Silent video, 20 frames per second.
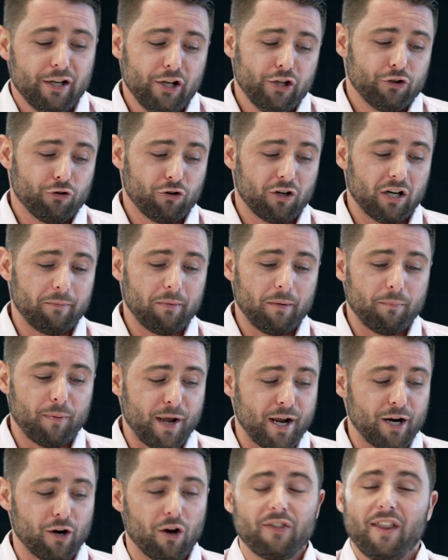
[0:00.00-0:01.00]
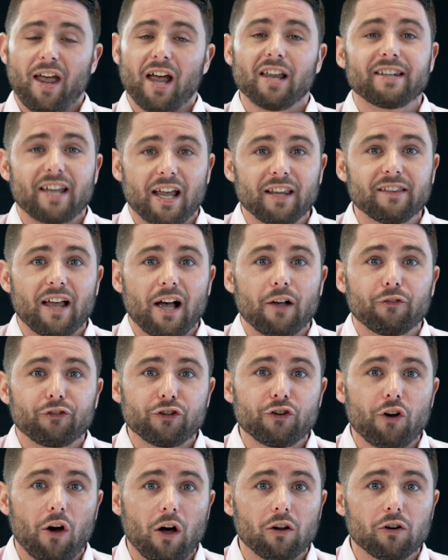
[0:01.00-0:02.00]
you're going to be paying on that
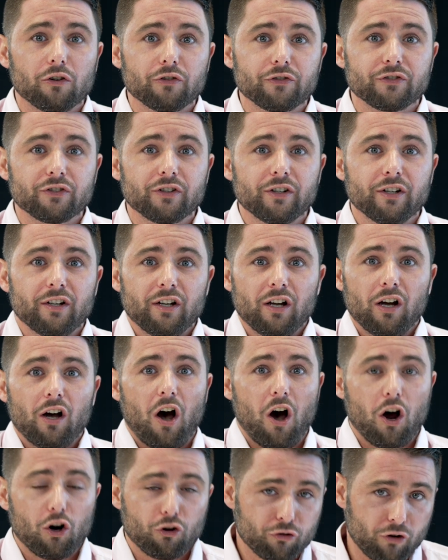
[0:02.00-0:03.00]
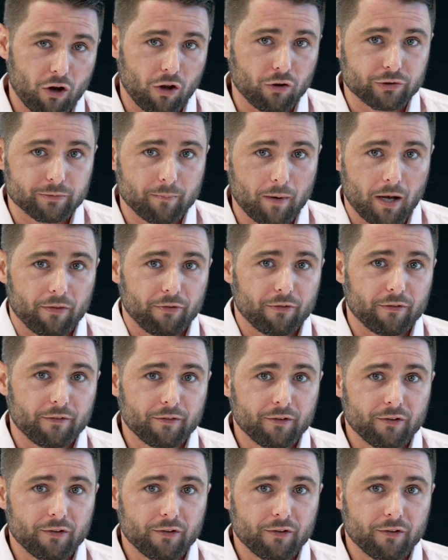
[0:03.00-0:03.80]
$10,000 $100 a month.